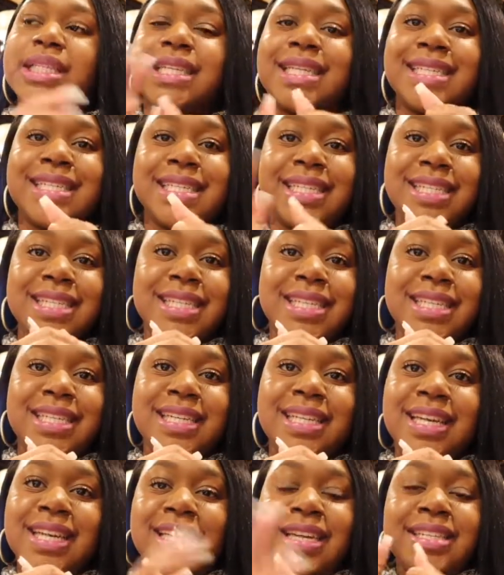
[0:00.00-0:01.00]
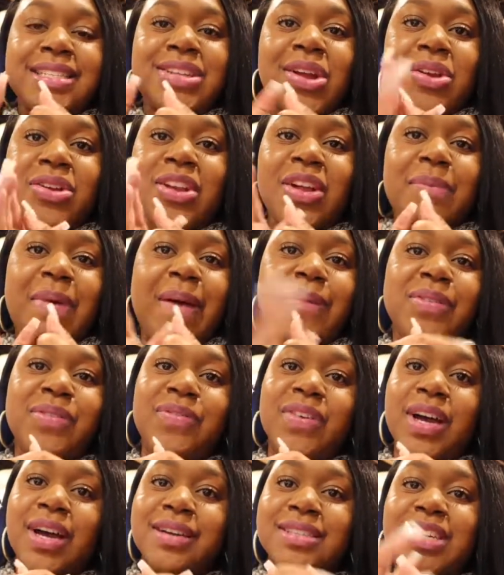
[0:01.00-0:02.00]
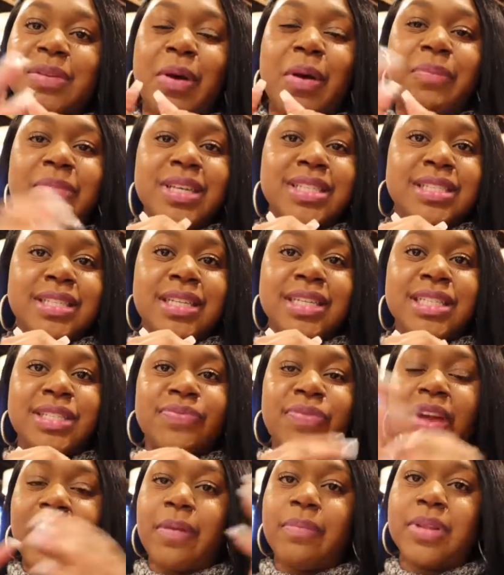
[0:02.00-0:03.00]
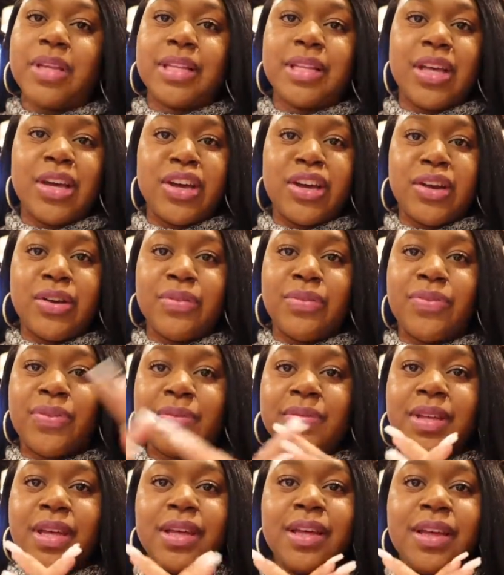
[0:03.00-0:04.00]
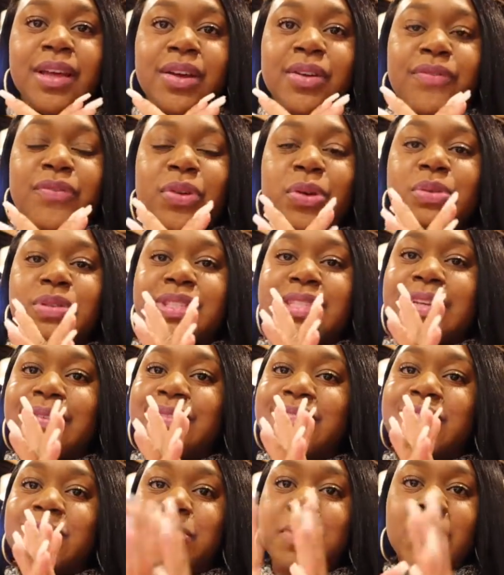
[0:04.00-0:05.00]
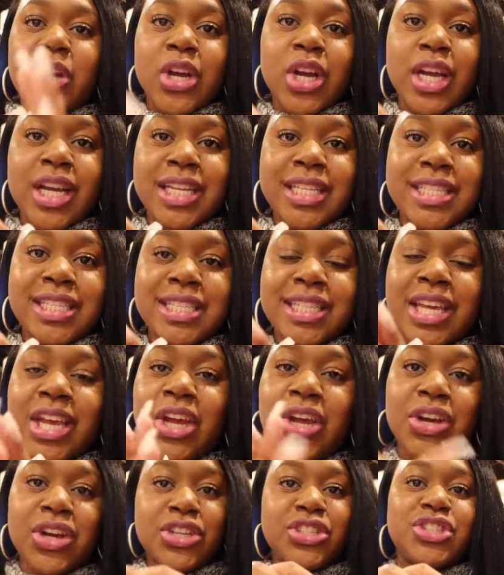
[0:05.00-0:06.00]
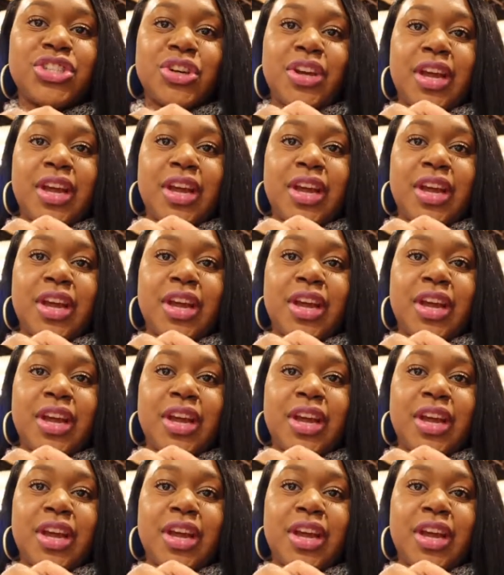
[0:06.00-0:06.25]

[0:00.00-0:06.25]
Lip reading: Good, turning up, having fun, talking about business, family, love, fruits of spirits, character,